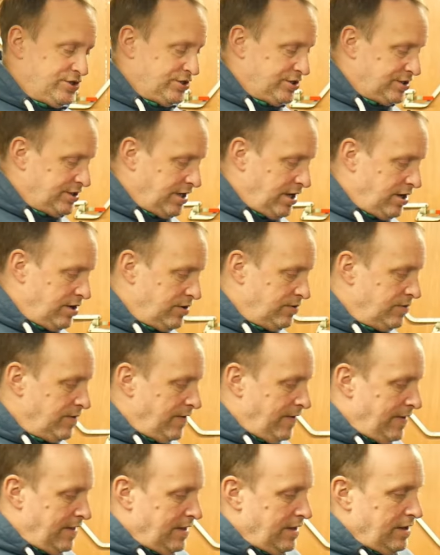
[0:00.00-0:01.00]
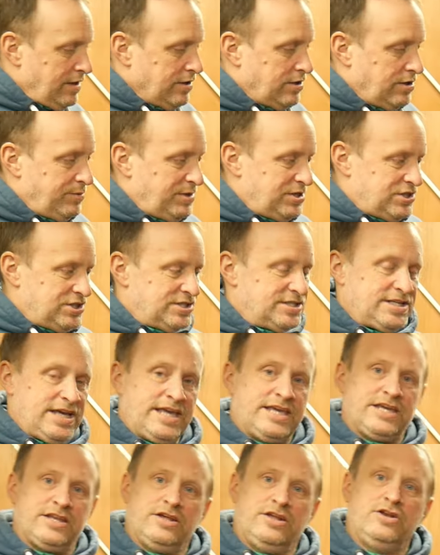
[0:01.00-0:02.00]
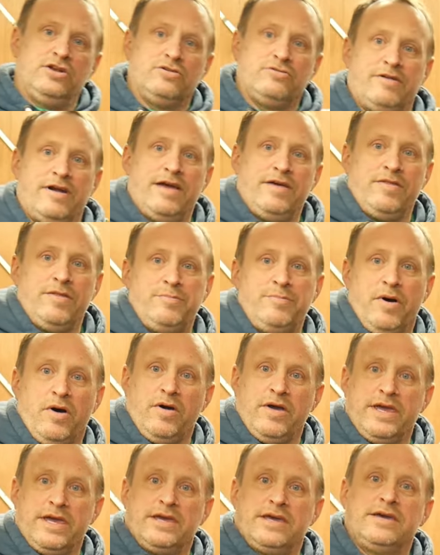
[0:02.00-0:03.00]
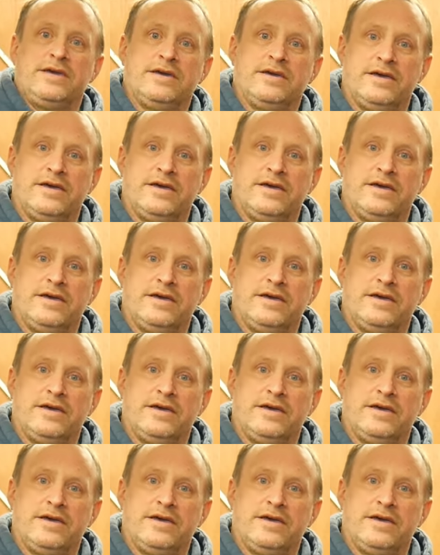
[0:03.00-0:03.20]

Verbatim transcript: So going to be just taking a look around the bike